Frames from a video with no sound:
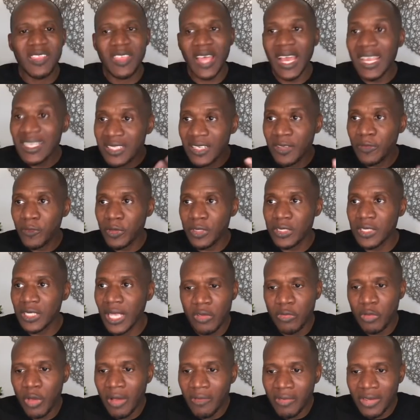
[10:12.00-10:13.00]
That's it for today.
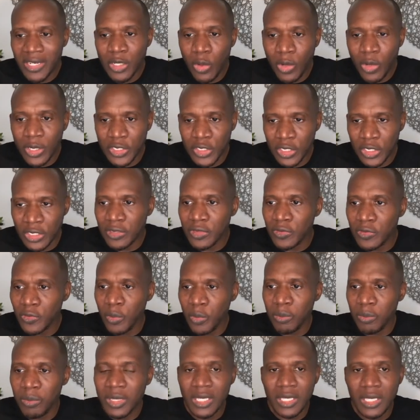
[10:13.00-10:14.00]
If you have any questions
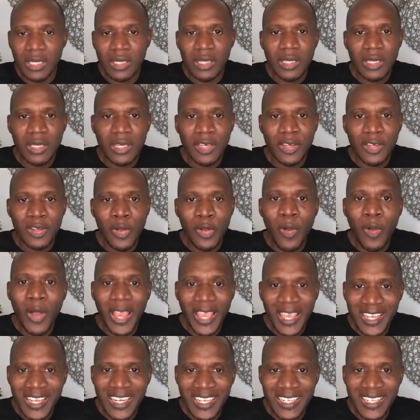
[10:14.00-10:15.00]
for me, go
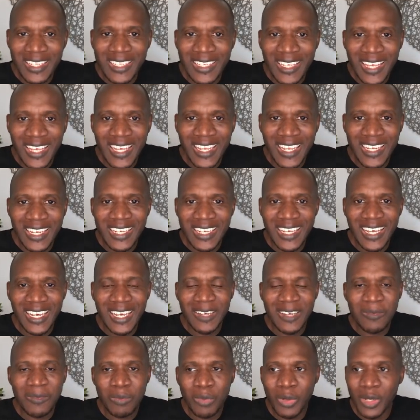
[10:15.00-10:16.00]
ahead and
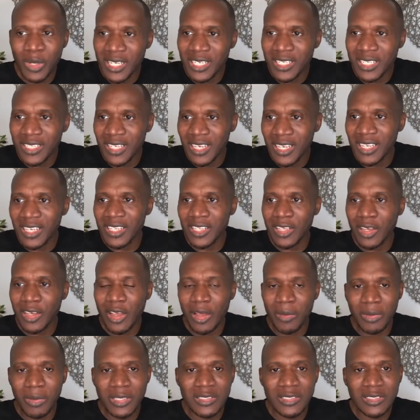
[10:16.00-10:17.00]
put in the
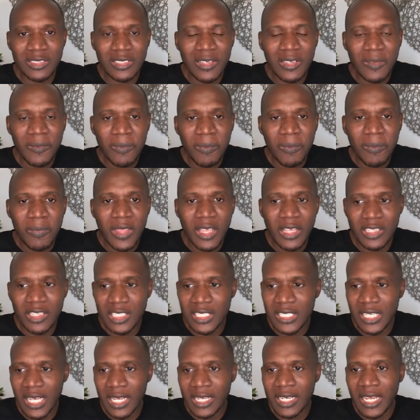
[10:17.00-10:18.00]
comments, in the
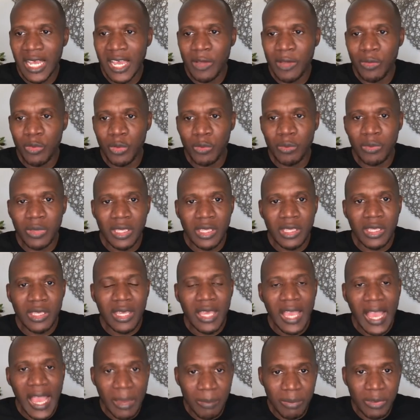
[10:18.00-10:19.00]
chat. I will be
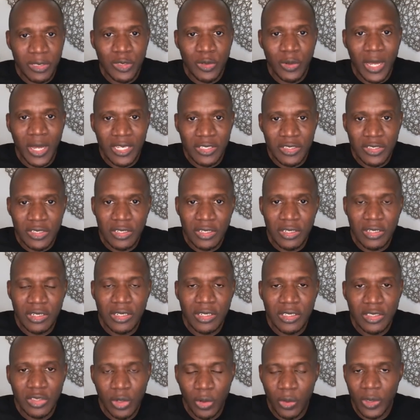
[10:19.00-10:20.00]
happy to answer
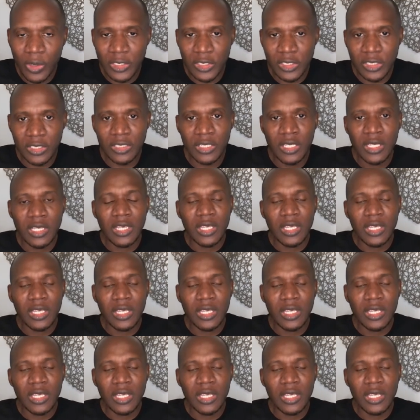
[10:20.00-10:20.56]
your question.